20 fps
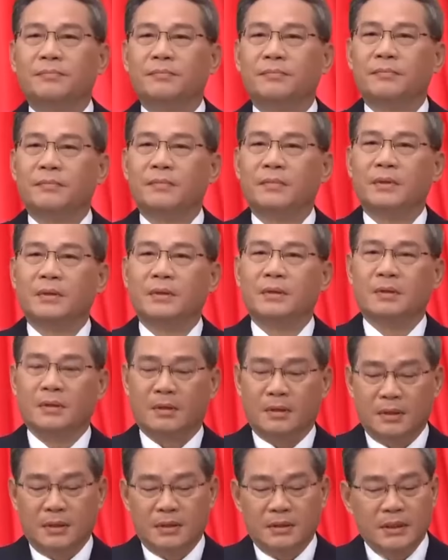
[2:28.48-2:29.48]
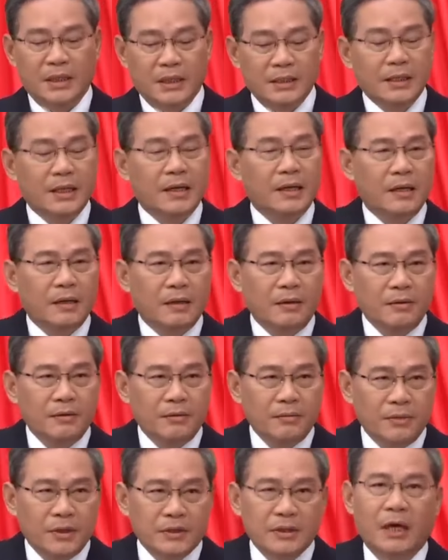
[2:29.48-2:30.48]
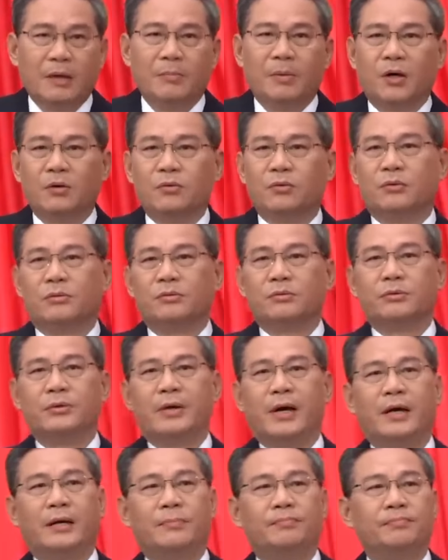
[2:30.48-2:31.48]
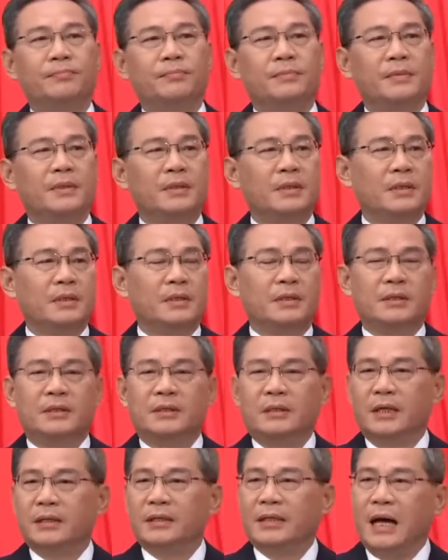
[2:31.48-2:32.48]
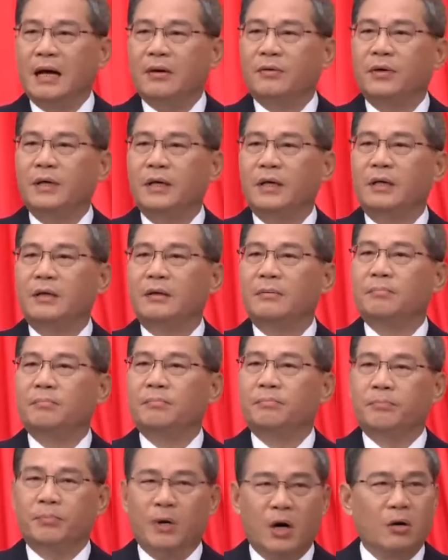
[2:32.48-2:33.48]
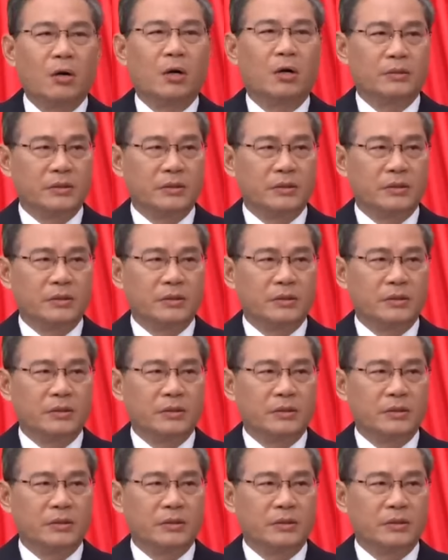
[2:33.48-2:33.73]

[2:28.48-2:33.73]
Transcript: Premier Li Qiang in his report to the National People's Congress. Again, there